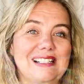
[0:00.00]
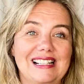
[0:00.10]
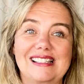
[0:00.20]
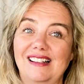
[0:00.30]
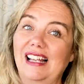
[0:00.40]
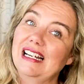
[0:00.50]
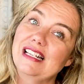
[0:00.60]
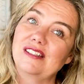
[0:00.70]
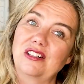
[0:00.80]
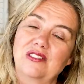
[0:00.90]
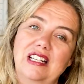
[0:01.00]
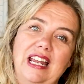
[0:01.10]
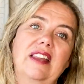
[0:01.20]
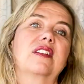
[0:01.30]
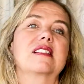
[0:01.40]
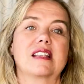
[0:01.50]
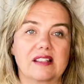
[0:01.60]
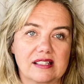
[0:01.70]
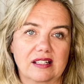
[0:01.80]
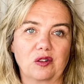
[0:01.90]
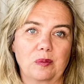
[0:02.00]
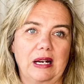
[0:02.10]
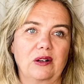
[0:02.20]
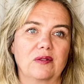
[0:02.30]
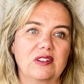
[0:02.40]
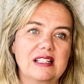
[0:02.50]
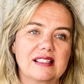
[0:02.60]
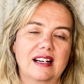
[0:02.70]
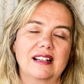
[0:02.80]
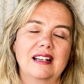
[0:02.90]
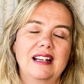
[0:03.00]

that's a lot easier to get than say the skilled migrant visa.